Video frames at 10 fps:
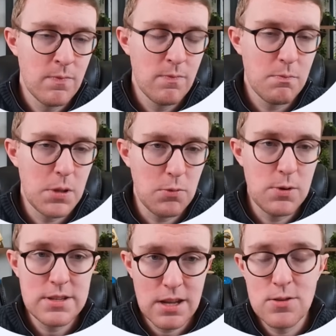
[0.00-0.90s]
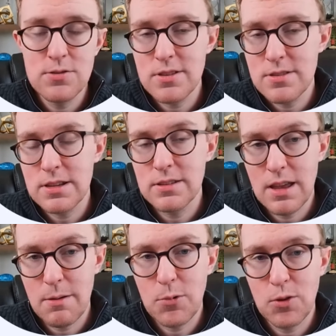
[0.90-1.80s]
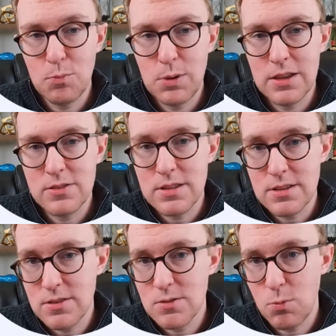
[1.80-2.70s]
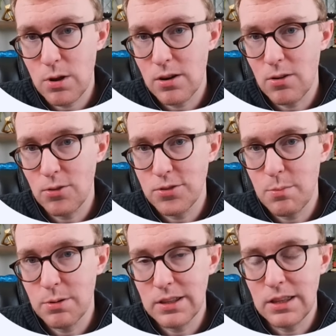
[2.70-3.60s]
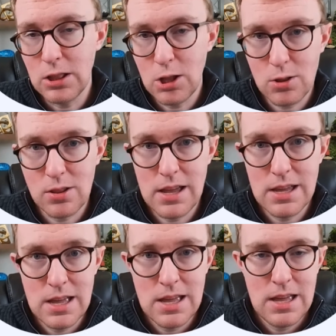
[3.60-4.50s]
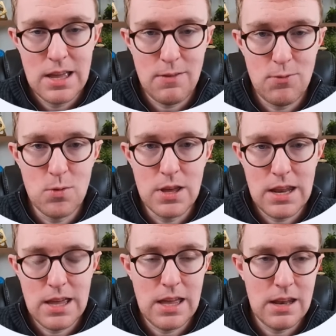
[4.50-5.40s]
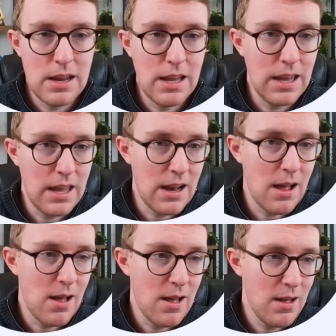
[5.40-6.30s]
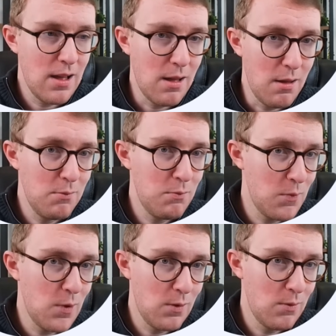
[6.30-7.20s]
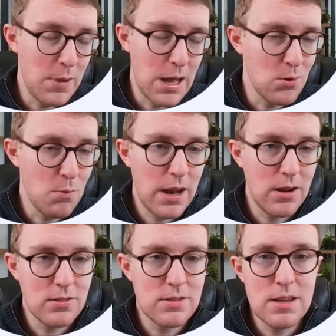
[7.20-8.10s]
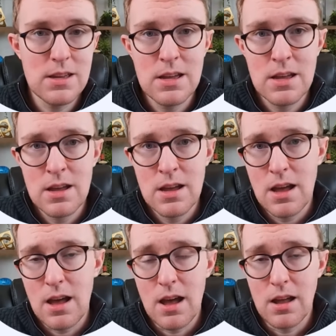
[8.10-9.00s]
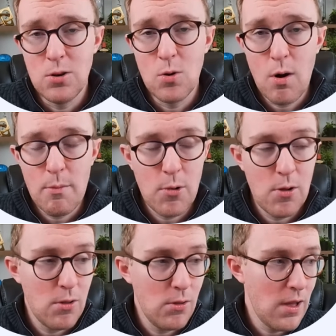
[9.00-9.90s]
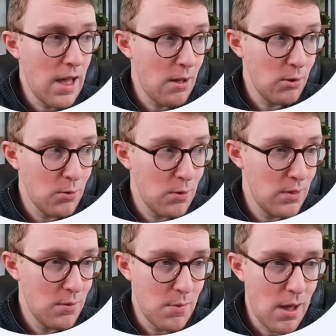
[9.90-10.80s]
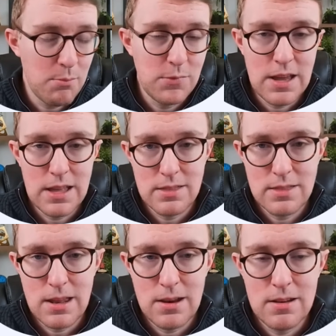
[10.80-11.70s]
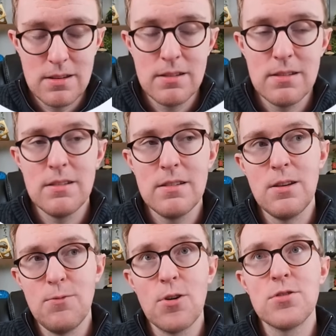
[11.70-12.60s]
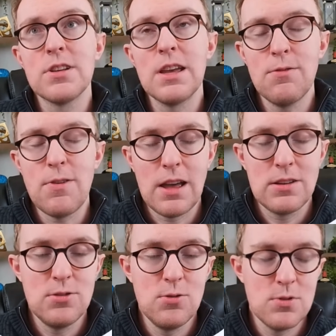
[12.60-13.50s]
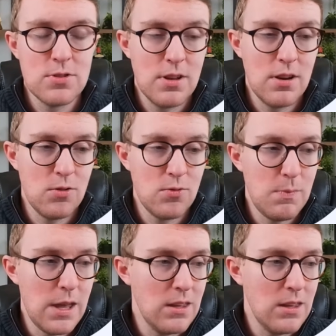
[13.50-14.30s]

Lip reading: But the reason I use this example is because this is what it'll typically look like if you get hit and get a manual penalty. A normal algorithm update that adversely affects you is going to make